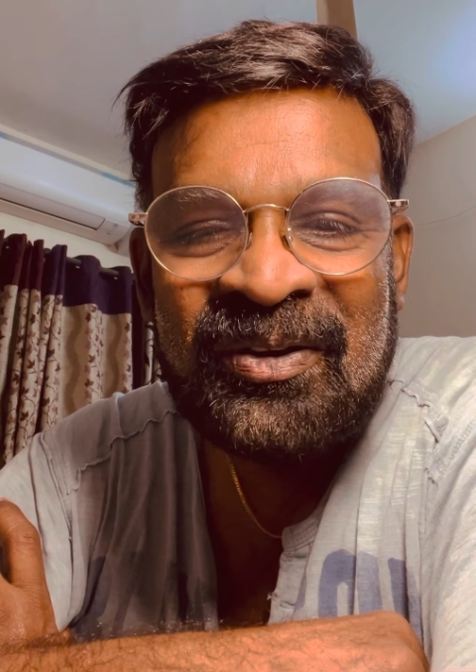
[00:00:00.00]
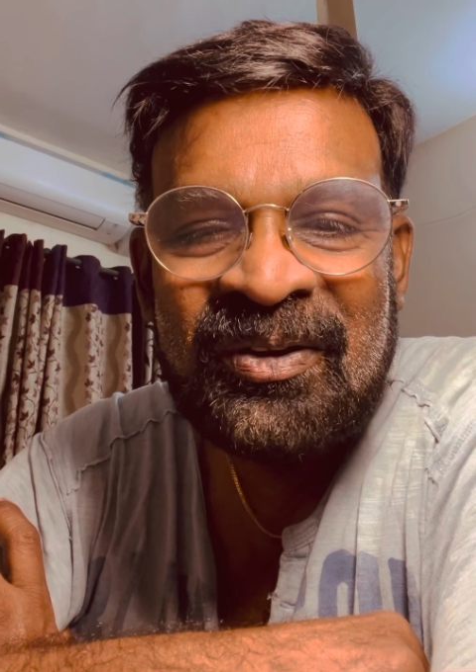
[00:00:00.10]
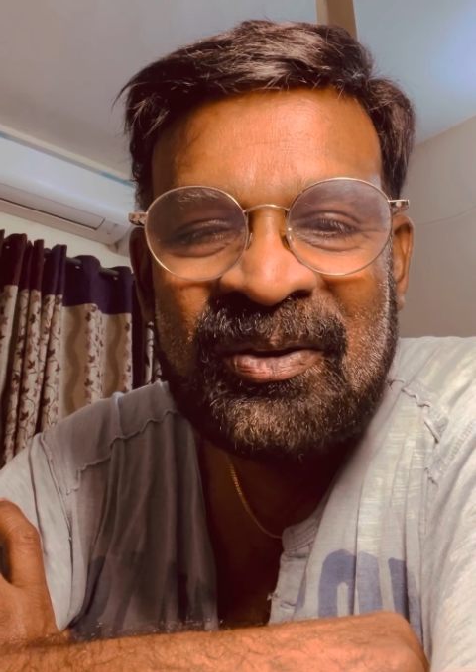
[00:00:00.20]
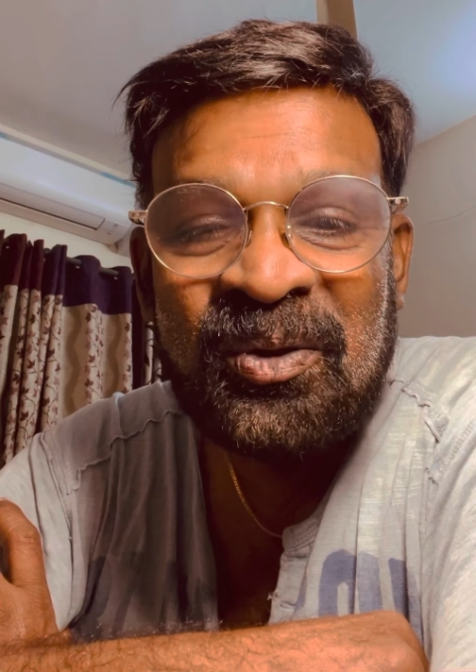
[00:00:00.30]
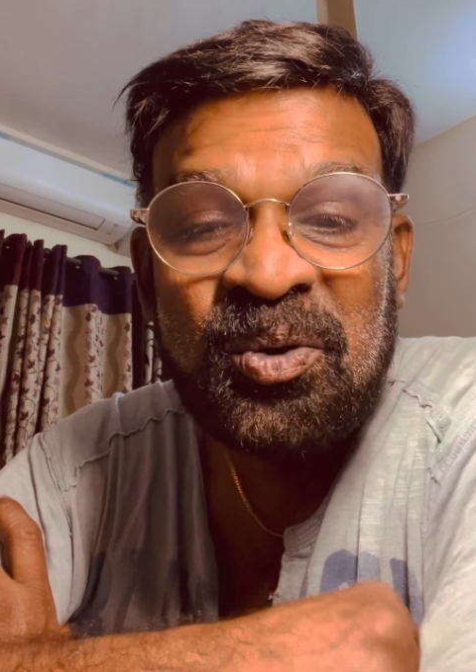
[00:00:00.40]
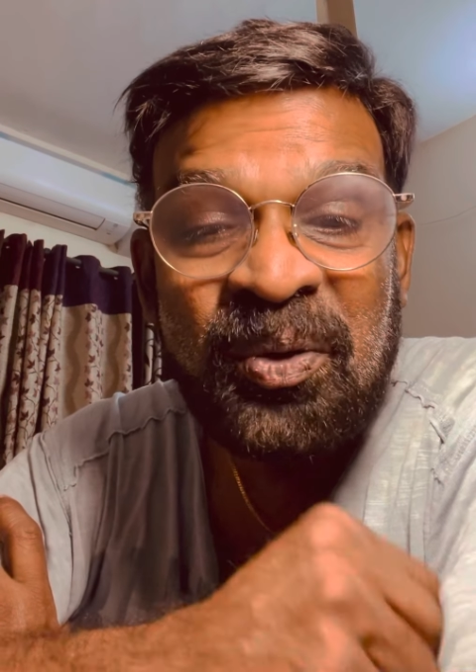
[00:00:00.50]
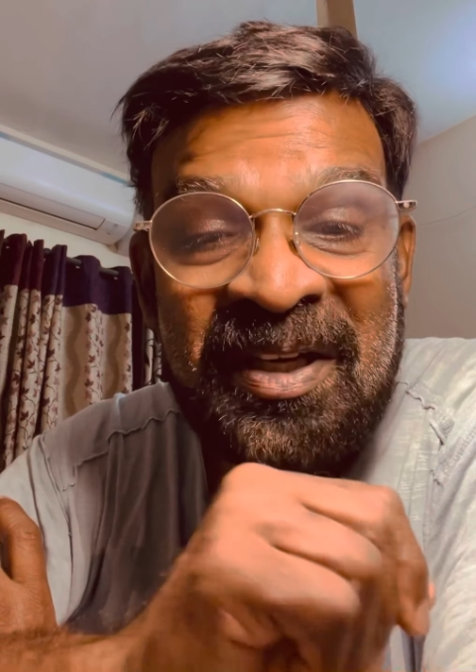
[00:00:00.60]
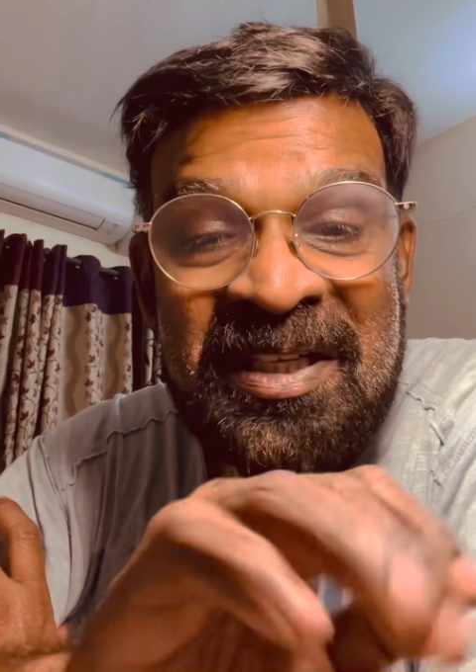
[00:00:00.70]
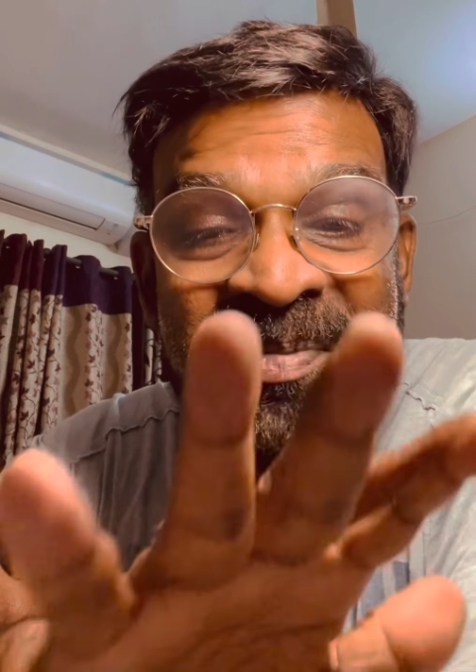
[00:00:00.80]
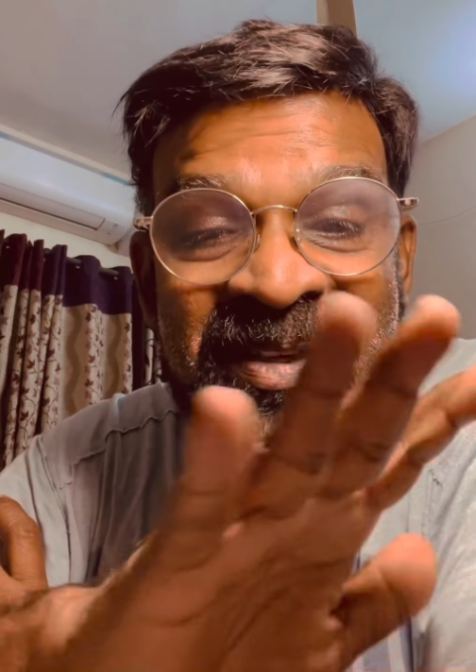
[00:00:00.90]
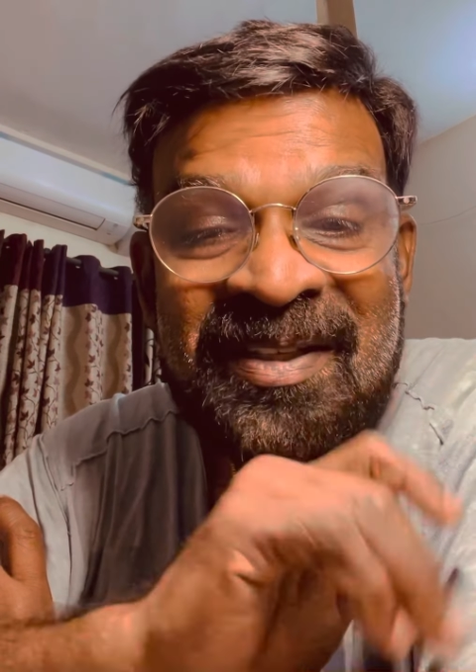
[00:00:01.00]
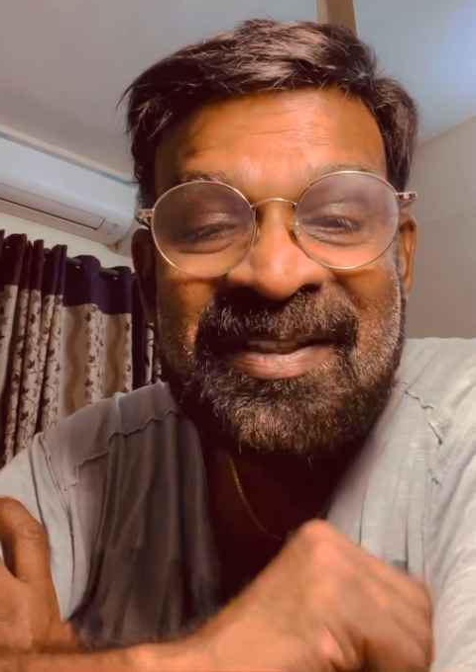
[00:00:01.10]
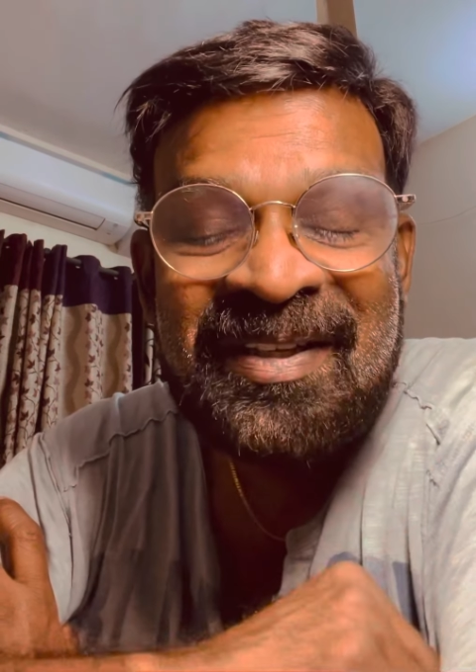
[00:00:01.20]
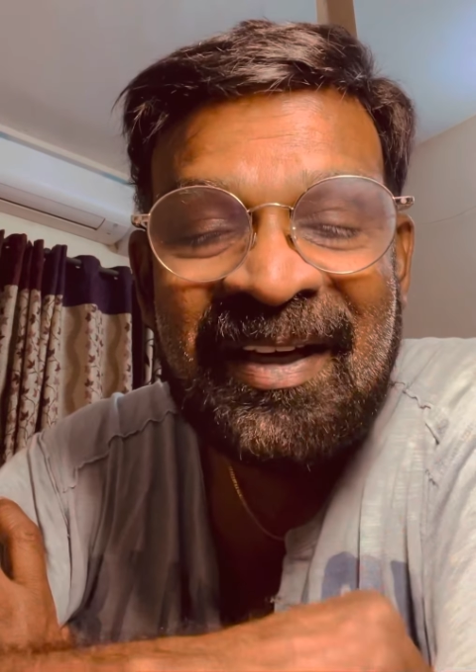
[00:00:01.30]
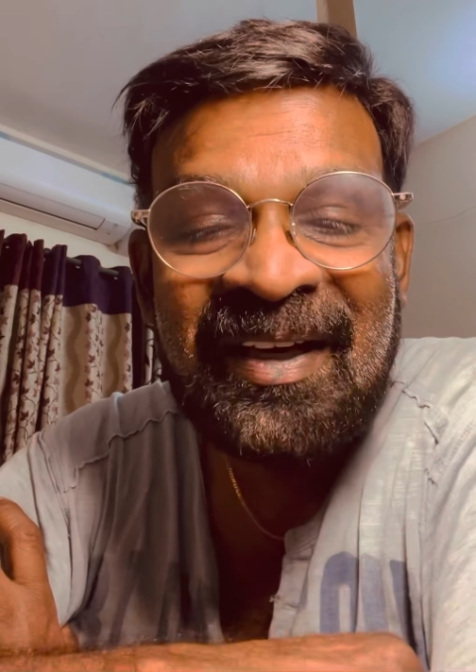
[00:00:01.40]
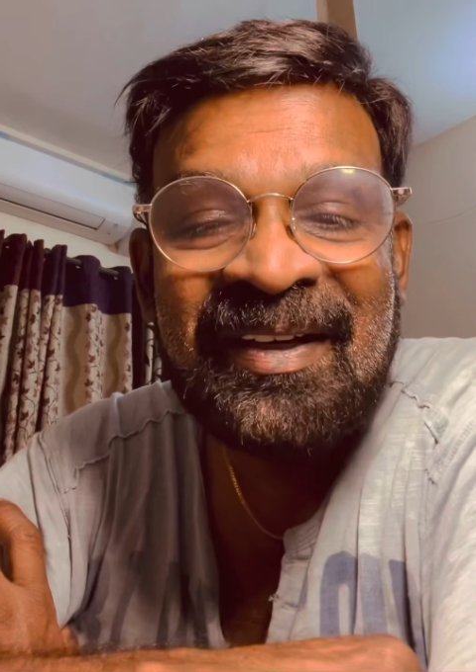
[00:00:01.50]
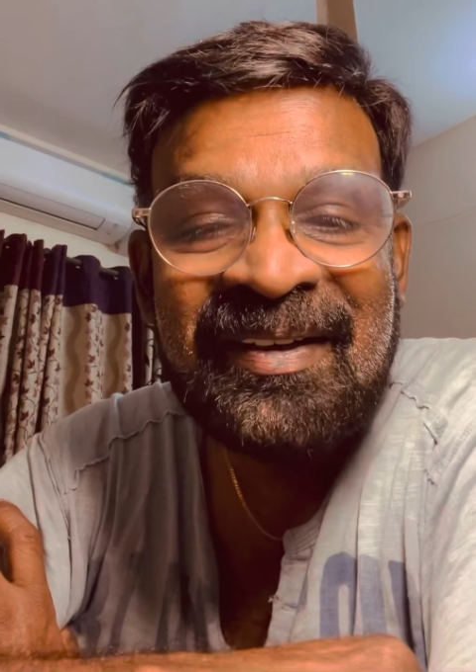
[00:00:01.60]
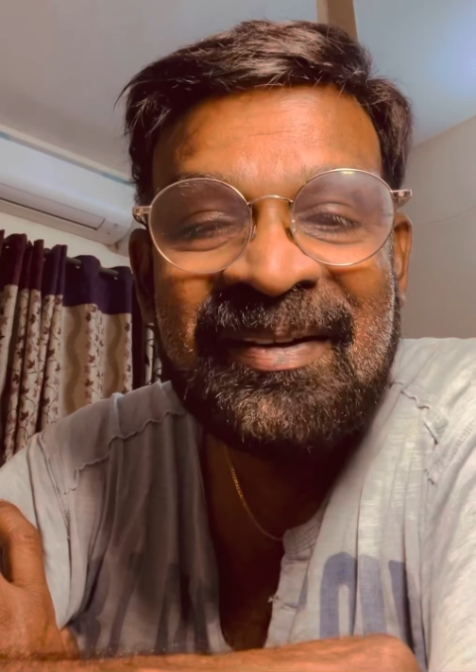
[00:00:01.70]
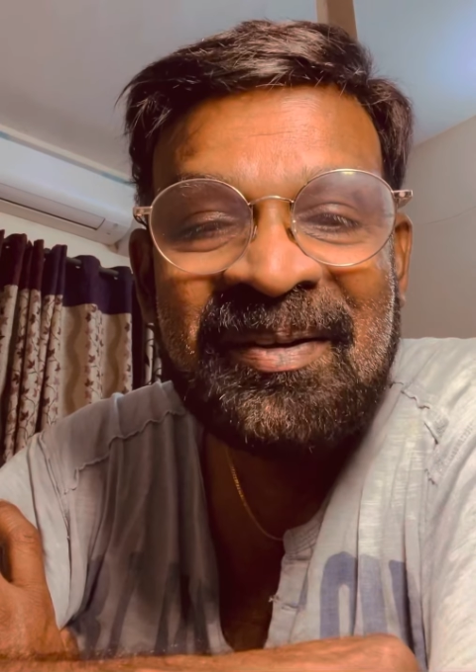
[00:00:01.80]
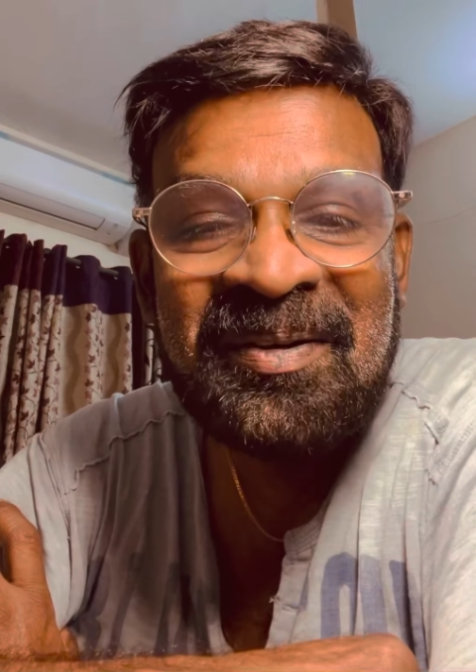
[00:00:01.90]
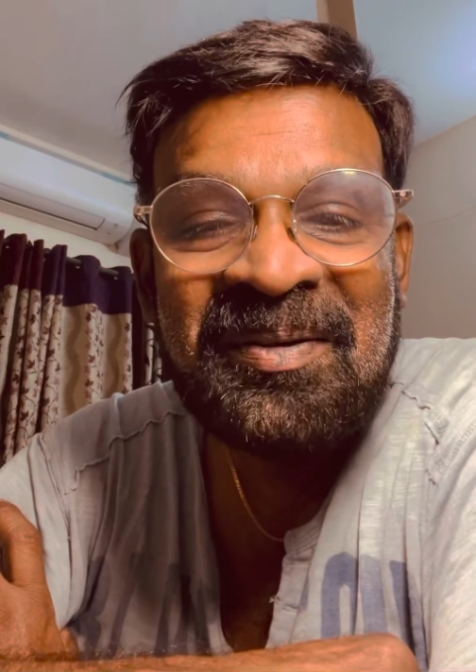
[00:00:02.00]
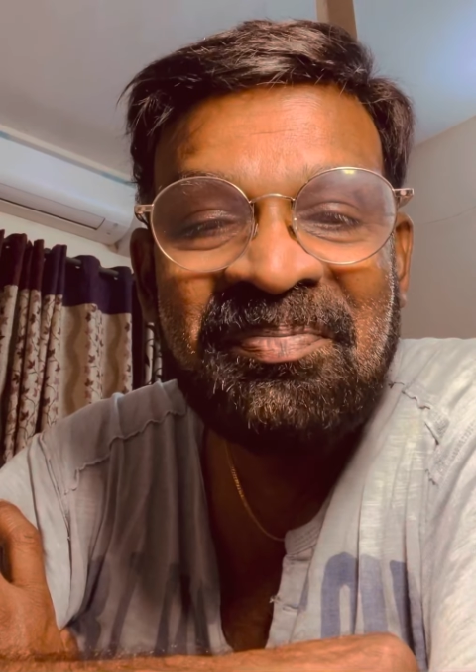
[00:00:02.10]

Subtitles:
So 20 minutes in